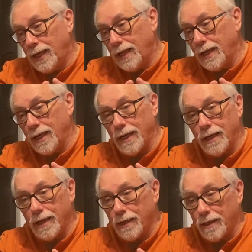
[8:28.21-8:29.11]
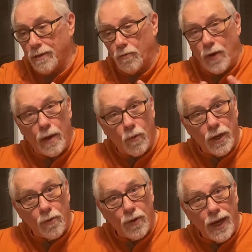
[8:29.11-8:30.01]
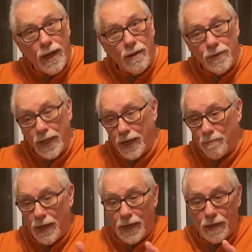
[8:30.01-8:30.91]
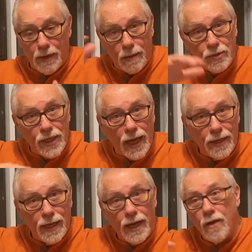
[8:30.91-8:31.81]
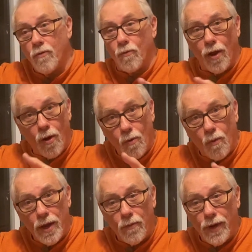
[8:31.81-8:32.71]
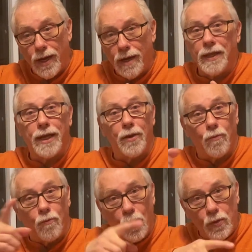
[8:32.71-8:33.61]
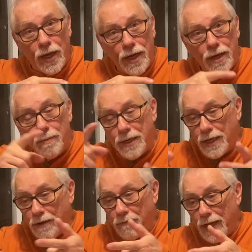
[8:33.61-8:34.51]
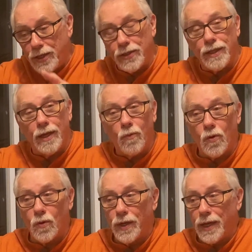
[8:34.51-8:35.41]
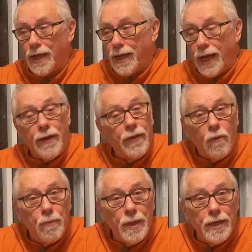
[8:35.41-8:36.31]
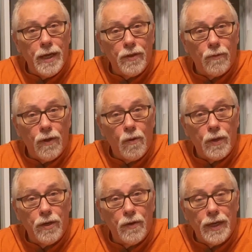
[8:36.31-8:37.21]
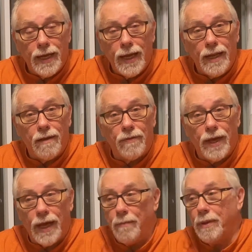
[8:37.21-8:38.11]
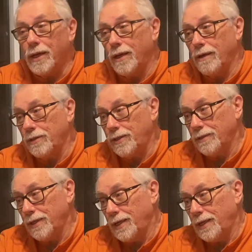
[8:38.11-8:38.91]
right way around. They can make them upside down, wrong way around. They can rotate them in any fashion they want, and there would be nothing wrong in doing any of that because